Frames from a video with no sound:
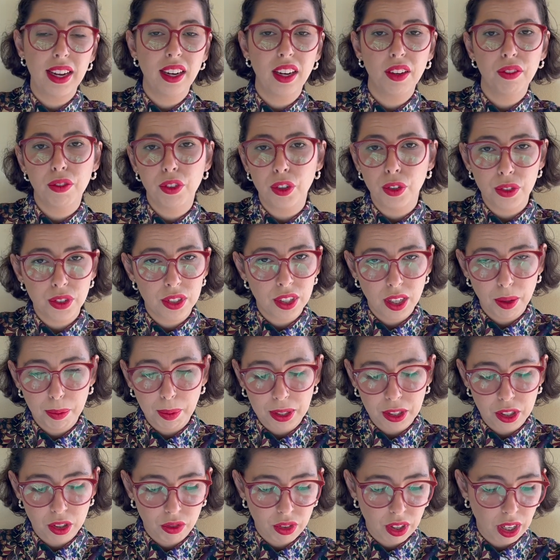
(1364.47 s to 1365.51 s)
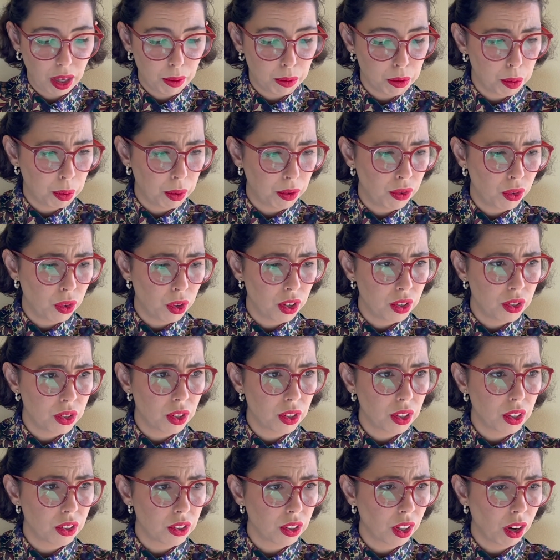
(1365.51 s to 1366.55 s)
I've used it a bunch of times before, so
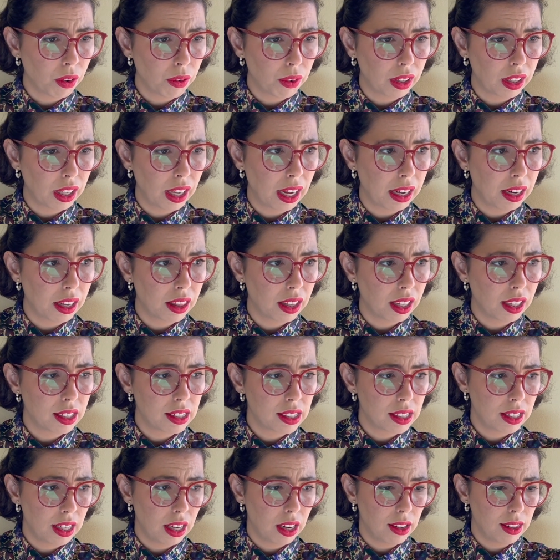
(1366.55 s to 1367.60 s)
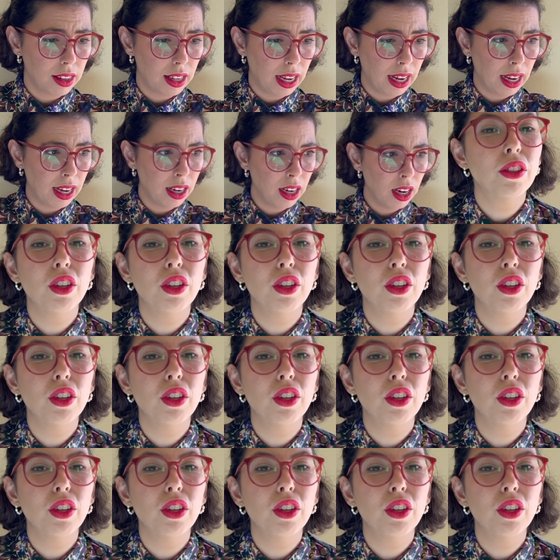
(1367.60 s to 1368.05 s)
there's not really anything to say on that.